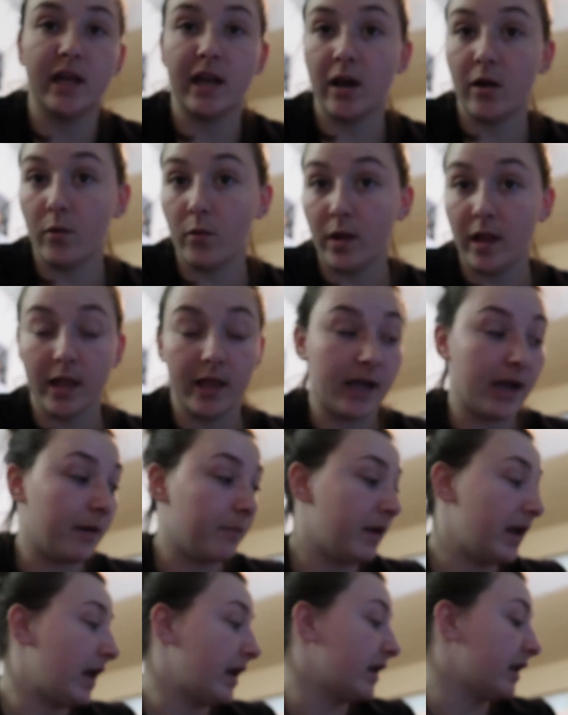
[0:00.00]
that out while
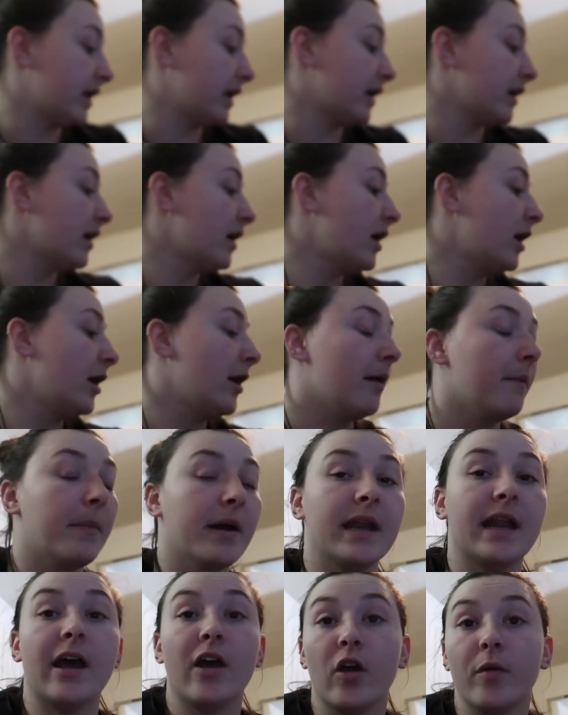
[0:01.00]
I'm editing.
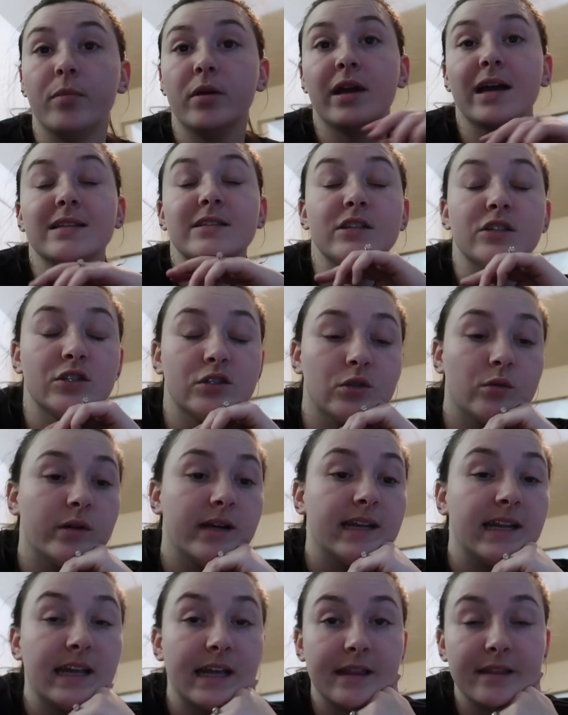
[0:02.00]
But I hope you guys
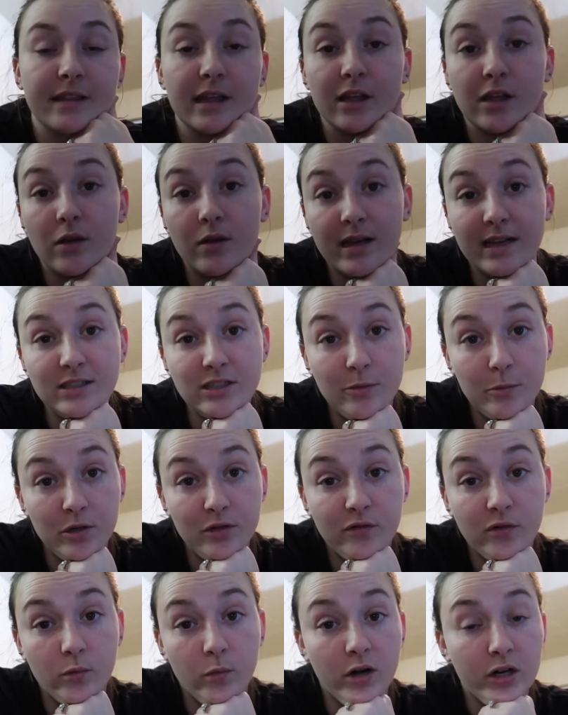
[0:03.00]
enjoyed and thank you guys so
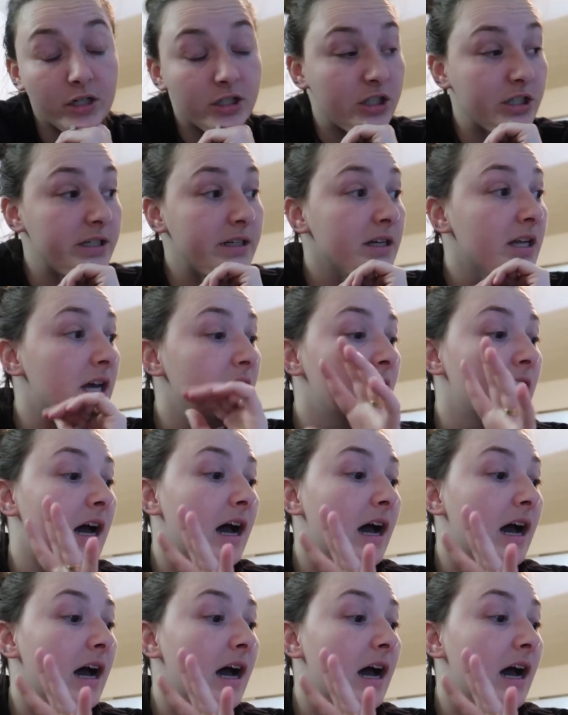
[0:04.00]
much for watching.